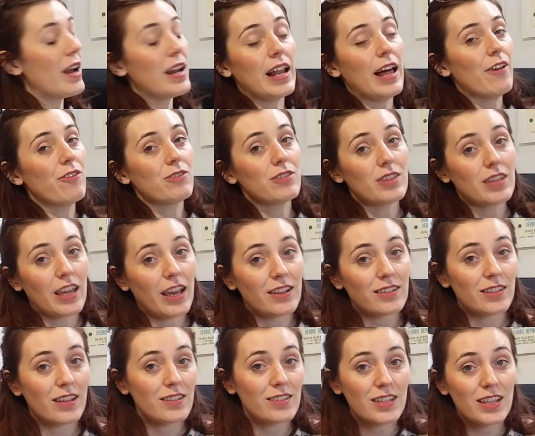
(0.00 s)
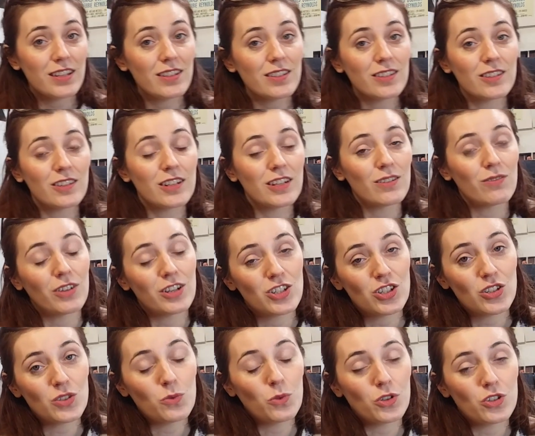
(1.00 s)
left the excess in so that if I
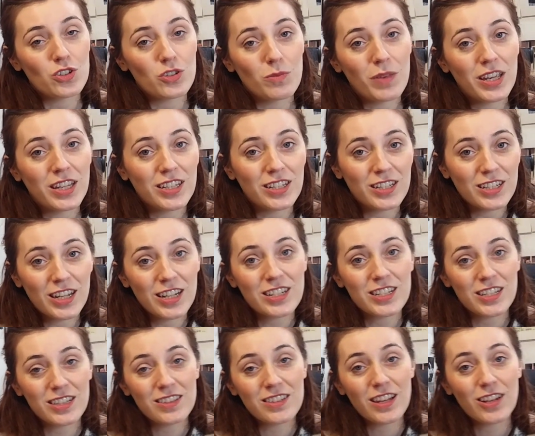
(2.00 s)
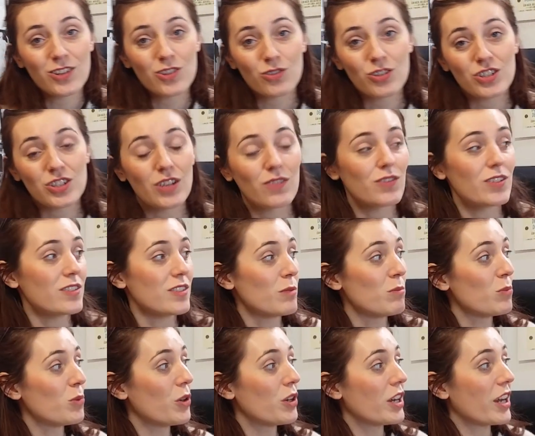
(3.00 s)
do want to make it an 18th century shift at some
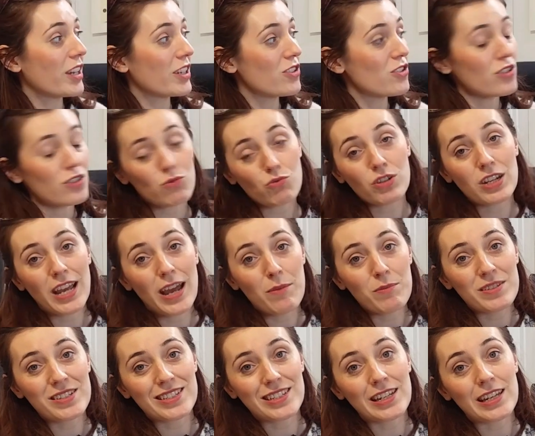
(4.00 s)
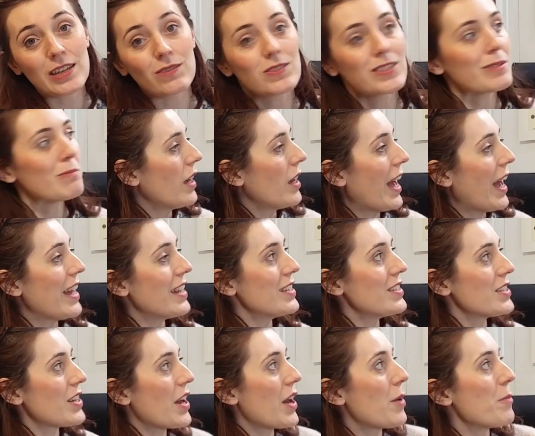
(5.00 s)
point, I can just rehem the sleeves.
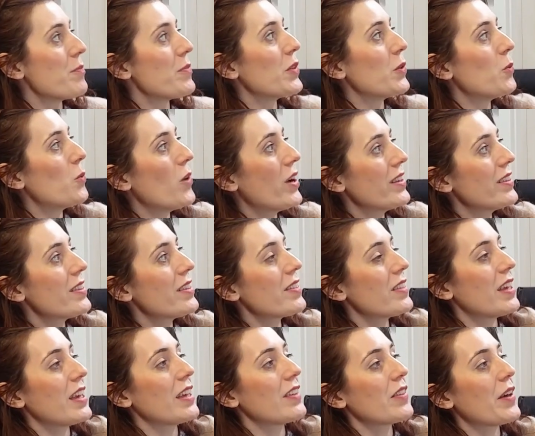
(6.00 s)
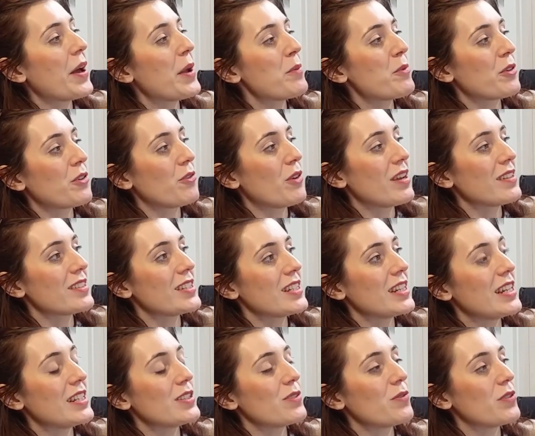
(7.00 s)
And the one thing that I
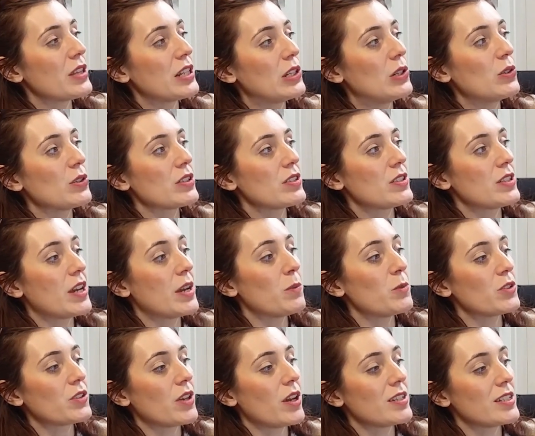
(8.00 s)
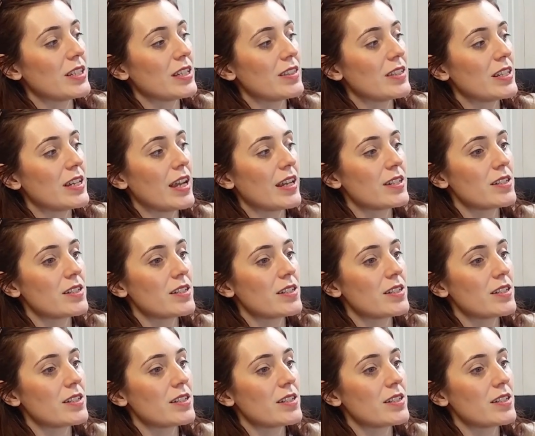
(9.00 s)
procrastinated for the longest time was cutting in the